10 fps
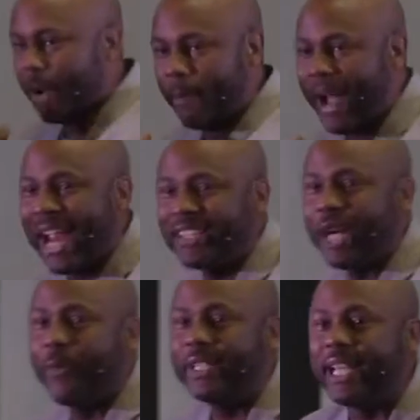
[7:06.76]
the main
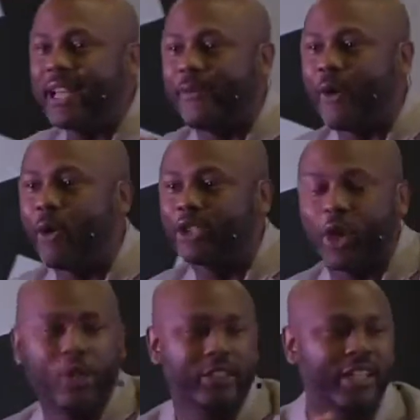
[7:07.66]
thing we tend to focus
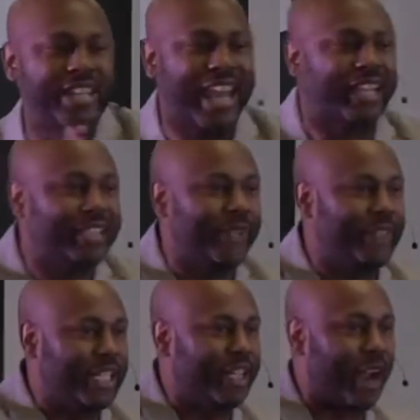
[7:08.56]
on is the
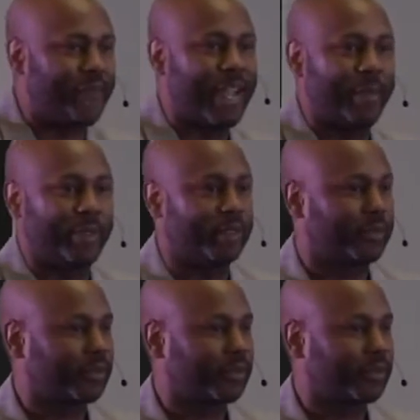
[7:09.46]
negativity in our family